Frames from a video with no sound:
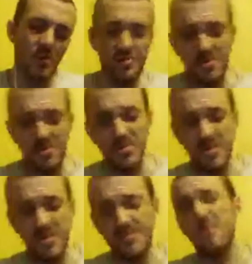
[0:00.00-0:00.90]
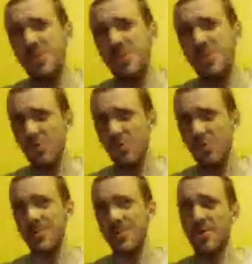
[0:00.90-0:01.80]
Good news is there are two
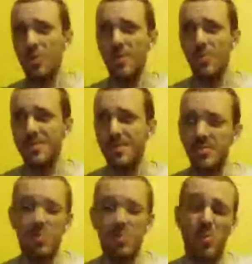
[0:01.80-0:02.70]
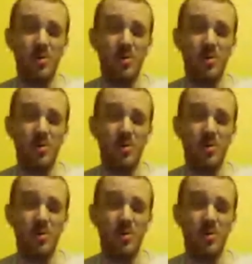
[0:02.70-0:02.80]
groups that are working with us,